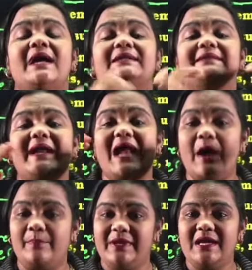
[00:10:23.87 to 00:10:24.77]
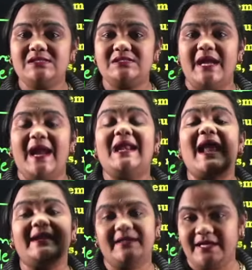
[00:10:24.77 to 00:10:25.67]
There appears a
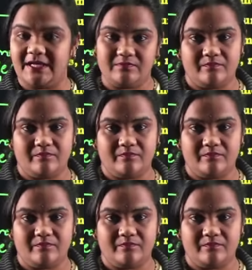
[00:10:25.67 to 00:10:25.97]
lightning.